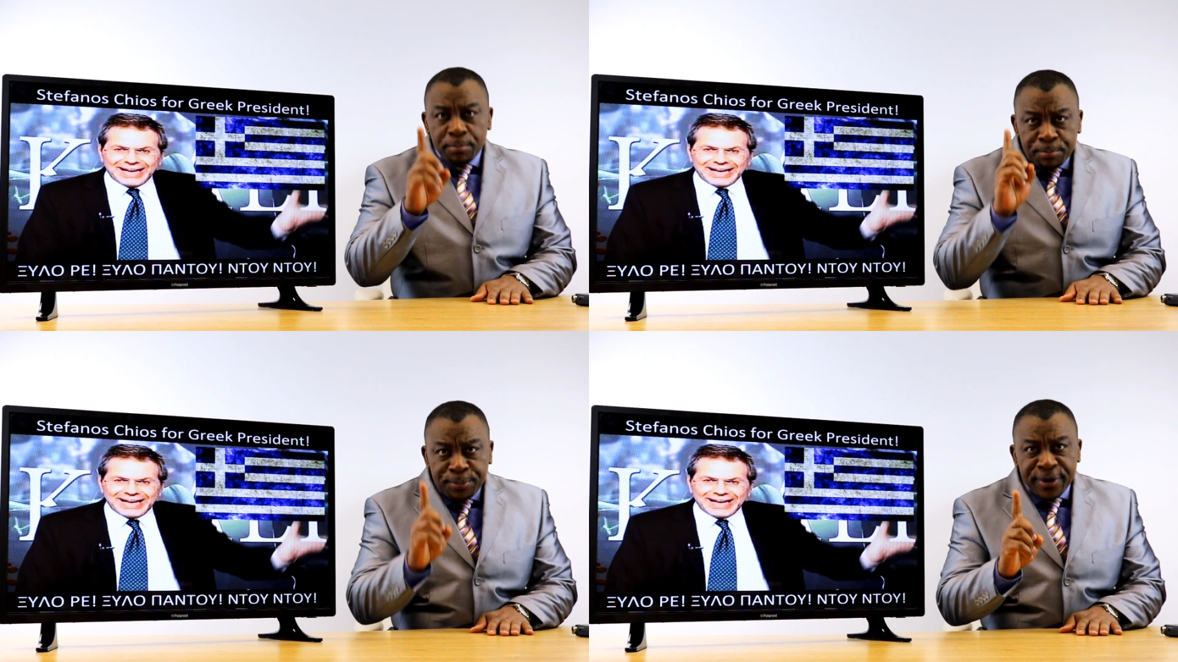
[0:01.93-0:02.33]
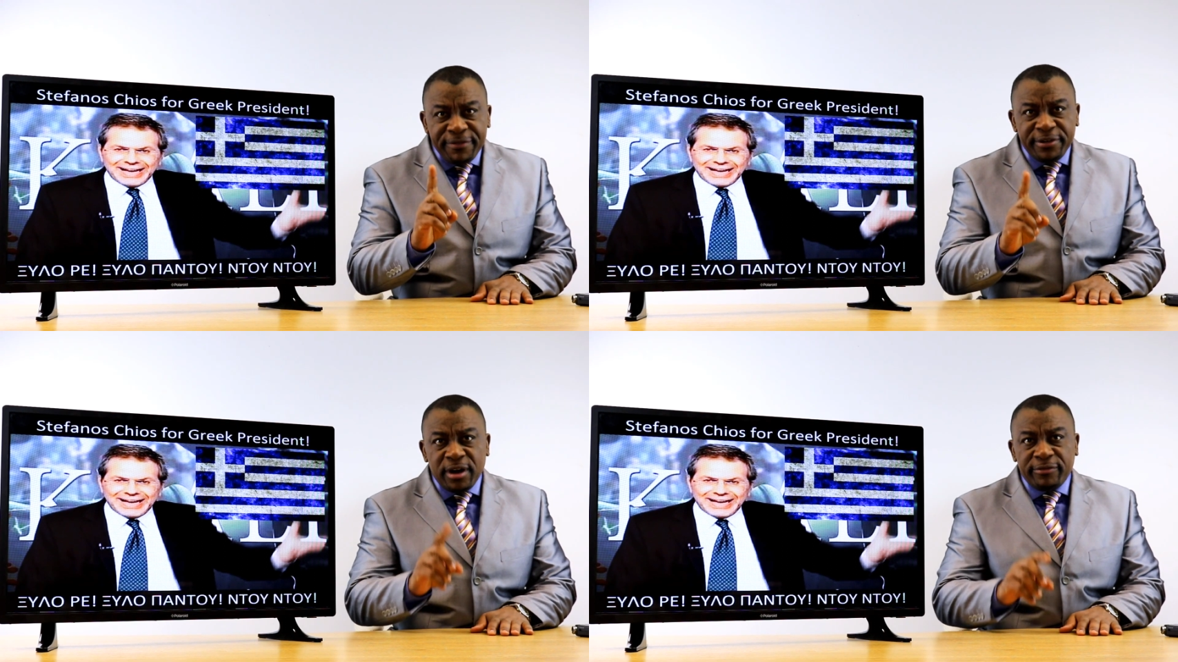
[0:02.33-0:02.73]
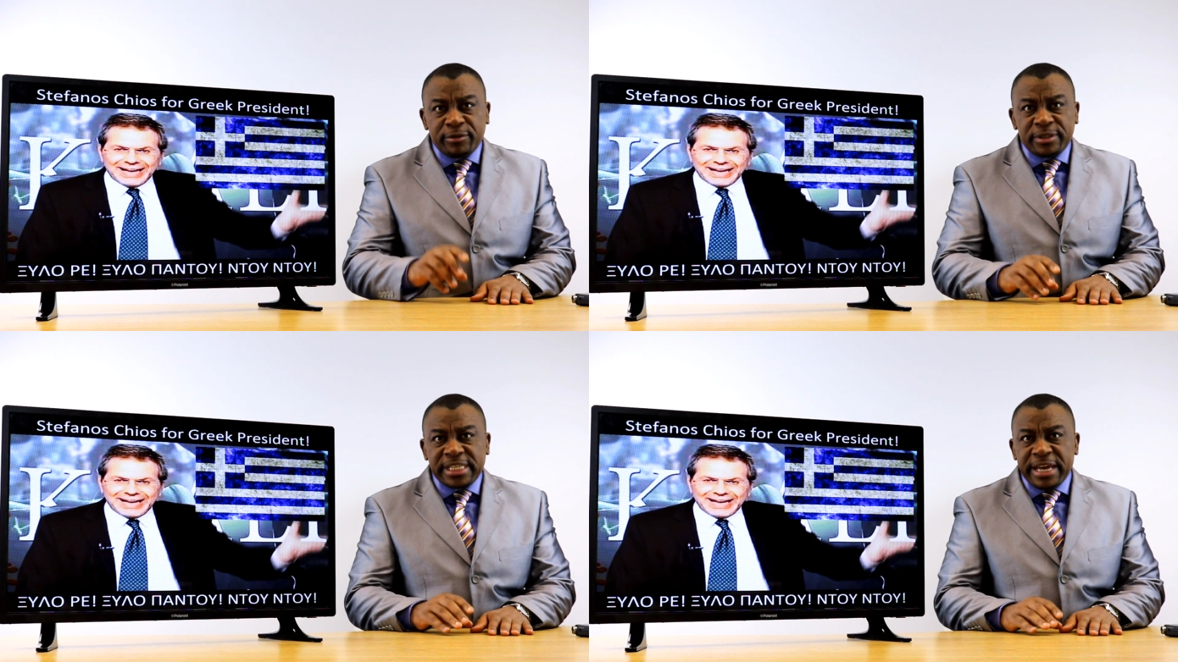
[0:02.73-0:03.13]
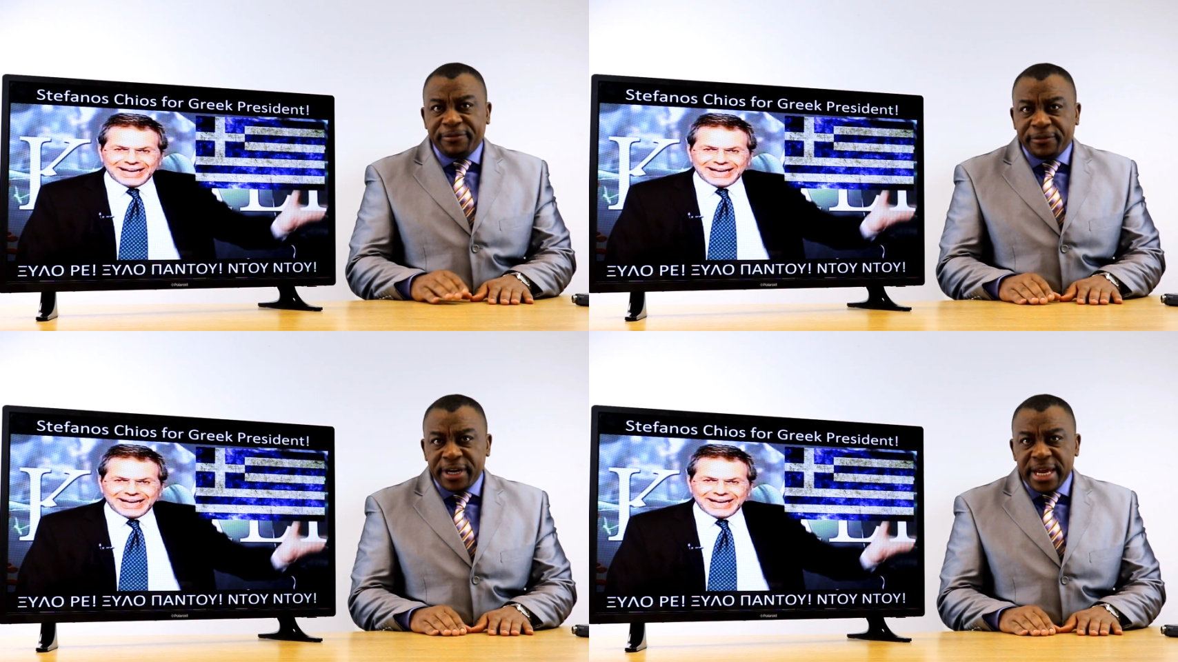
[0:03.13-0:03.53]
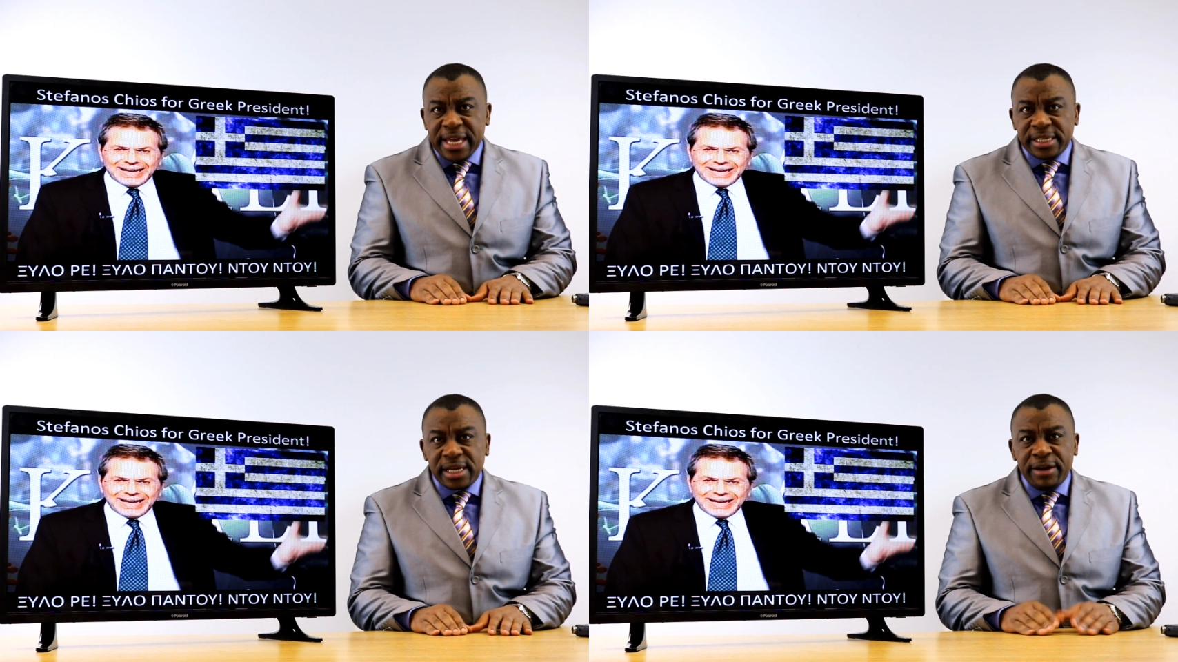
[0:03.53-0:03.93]
Speaker 1: brave enough to save
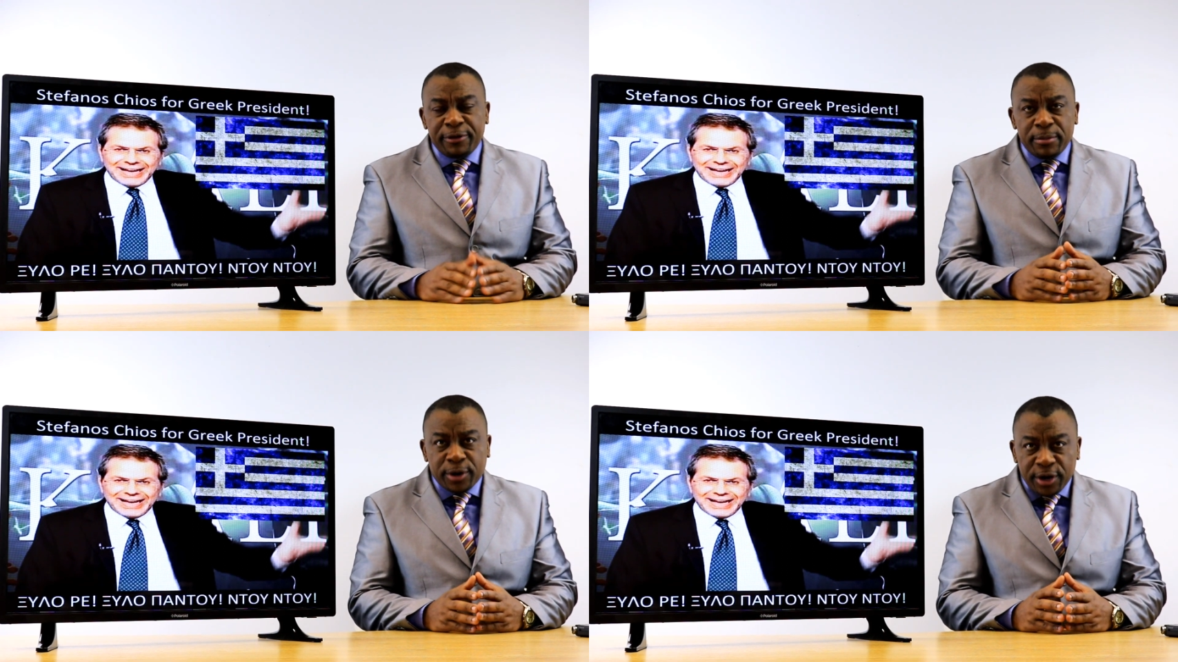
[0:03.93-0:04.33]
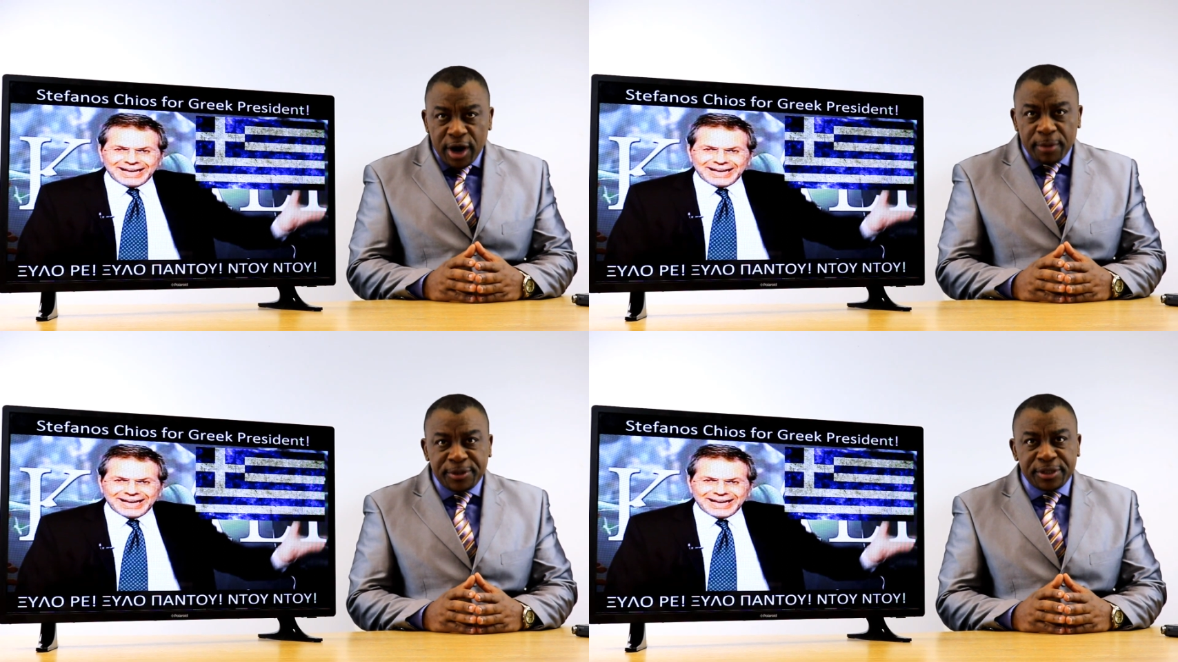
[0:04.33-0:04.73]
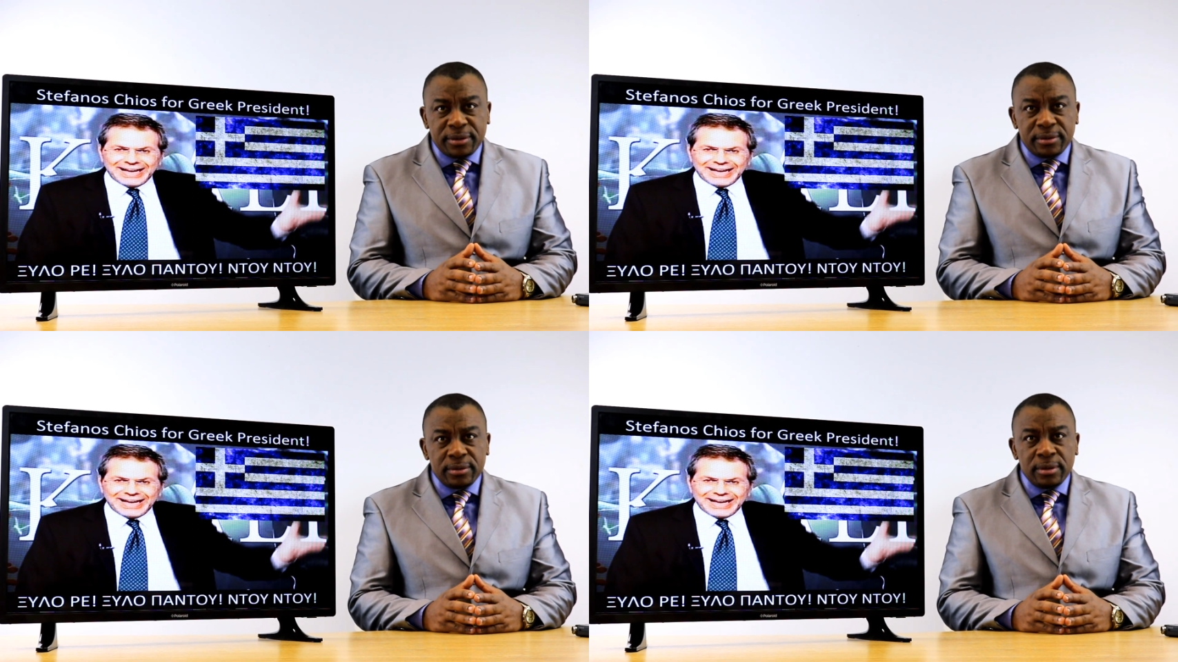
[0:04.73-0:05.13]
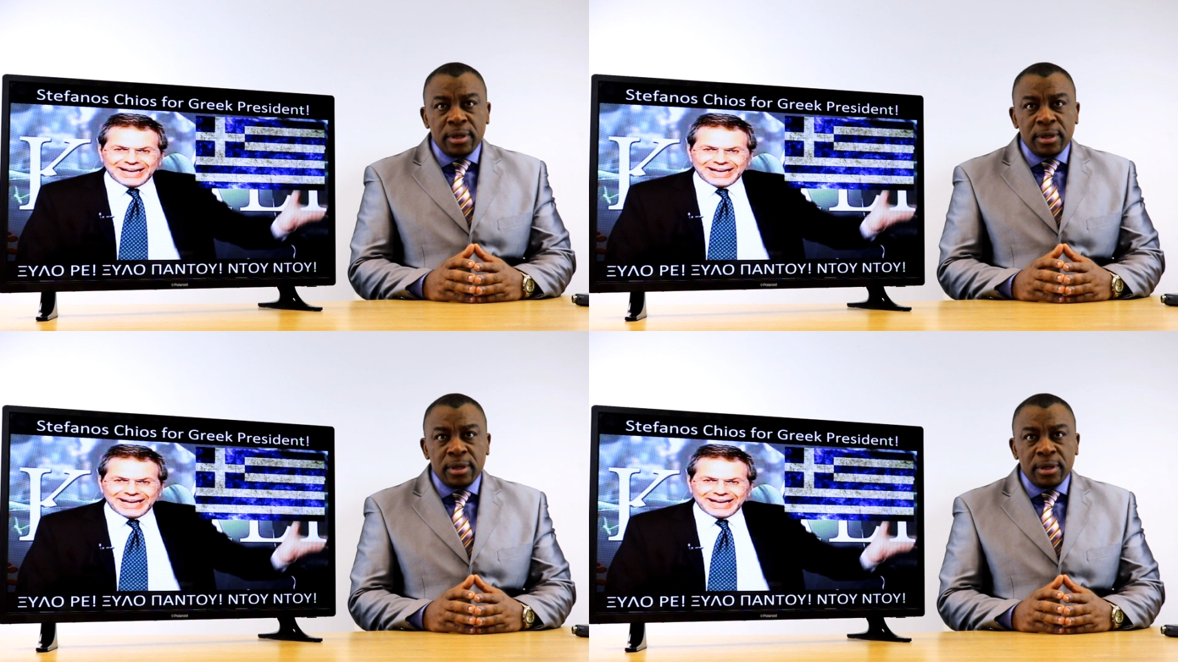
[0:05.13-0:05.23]
Greece from corruption.